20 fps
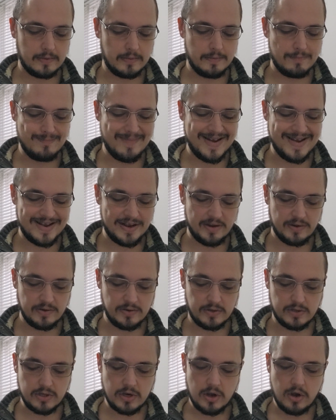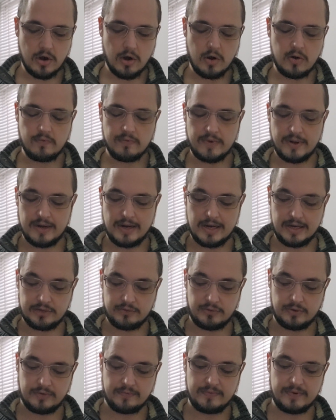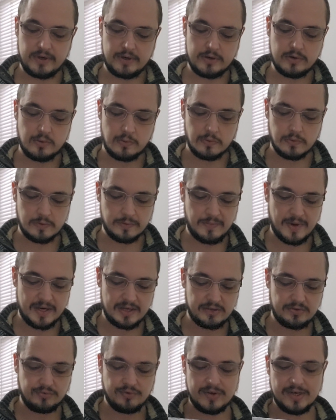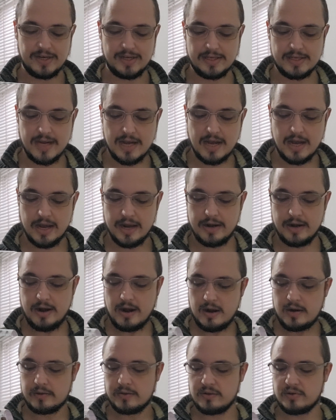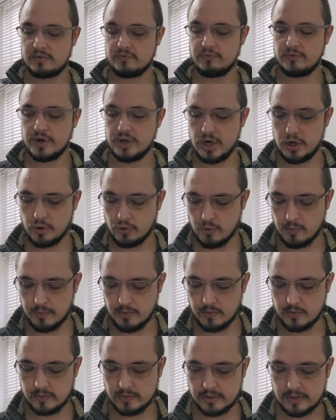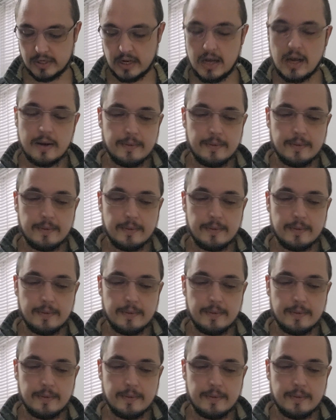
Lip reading: makers of electric vehicles, batteries, and other renewables.